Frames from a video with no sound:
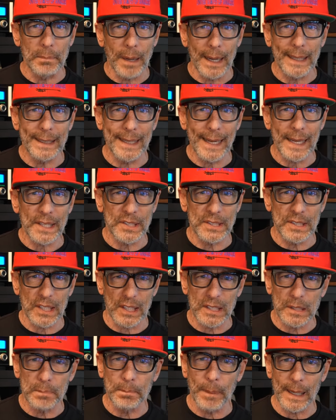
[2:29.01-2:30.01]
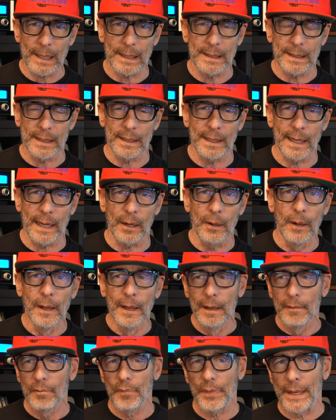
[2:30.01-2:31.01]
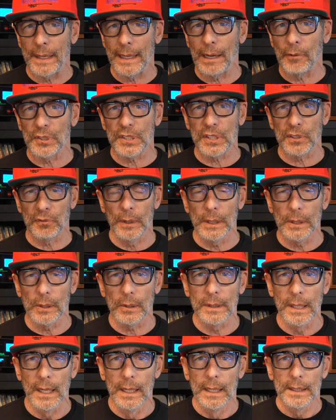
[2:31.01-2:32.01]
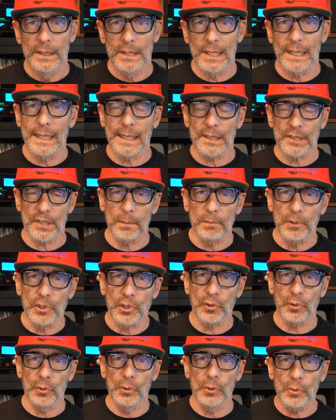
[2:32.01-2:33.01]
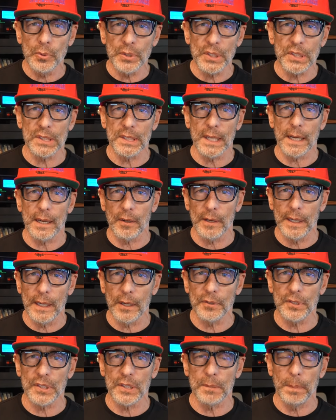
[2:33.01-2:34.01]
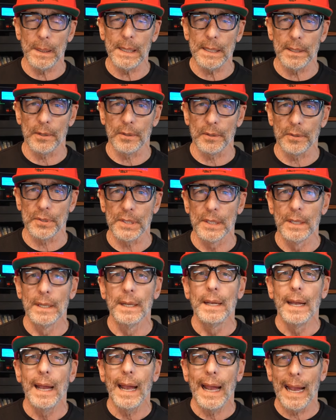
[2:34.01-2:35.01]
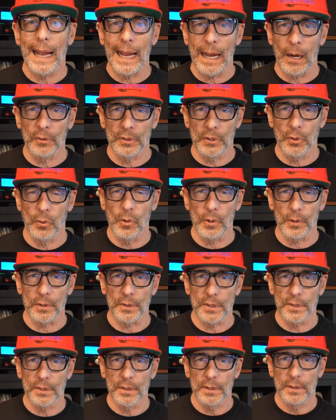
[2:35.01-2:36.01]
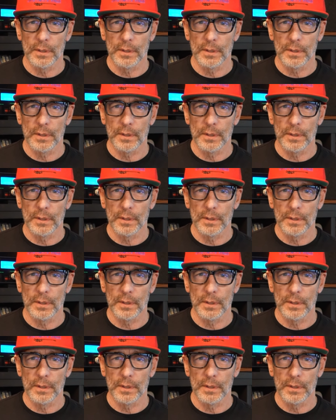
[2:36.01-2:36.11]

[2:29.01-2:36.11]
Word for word: My guests expect it now. And I was thrilled to get some true stereo speakers outdoors.